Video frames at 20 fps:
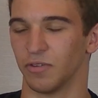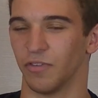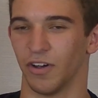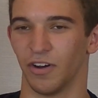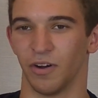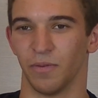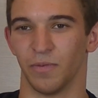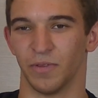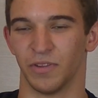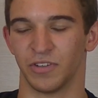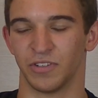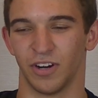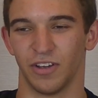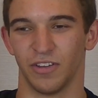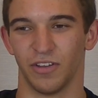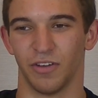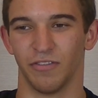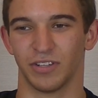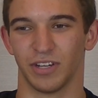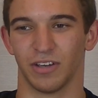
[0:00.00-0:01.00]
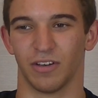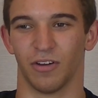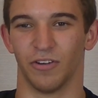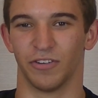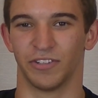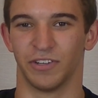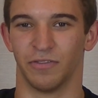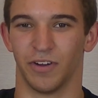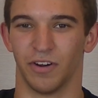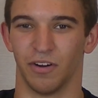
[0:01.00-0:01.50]
the trailer was like
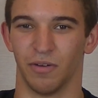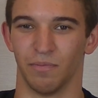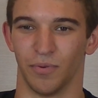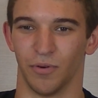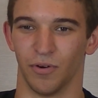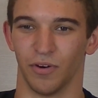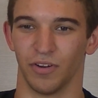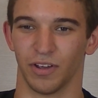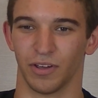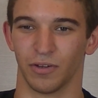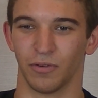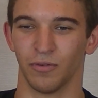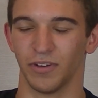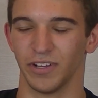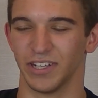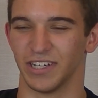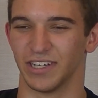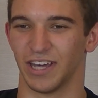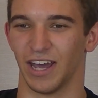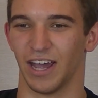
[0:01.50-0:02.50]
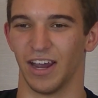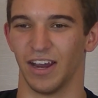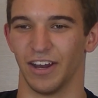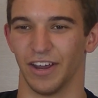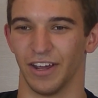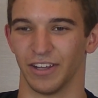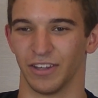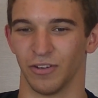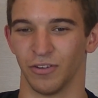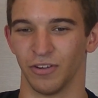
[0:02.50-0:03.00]
also very boring. Like, who really cared?
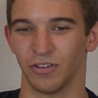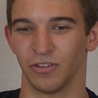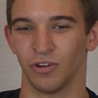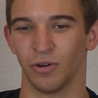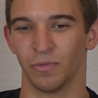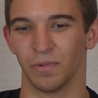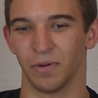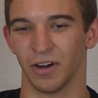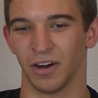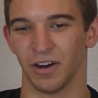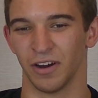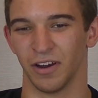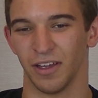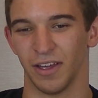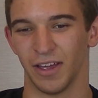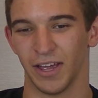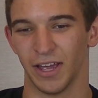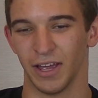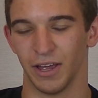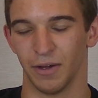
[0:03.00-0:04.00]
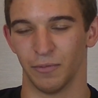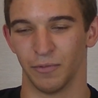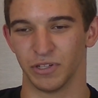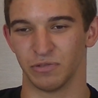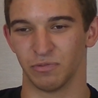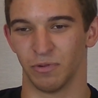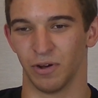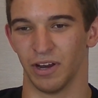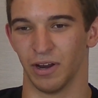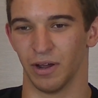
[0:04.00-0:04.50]
Like, the only cool part was
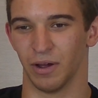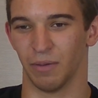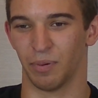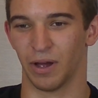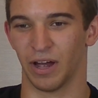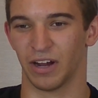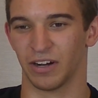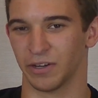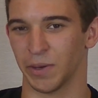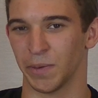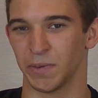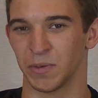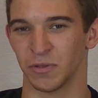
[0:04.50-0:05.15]
when Apocalypse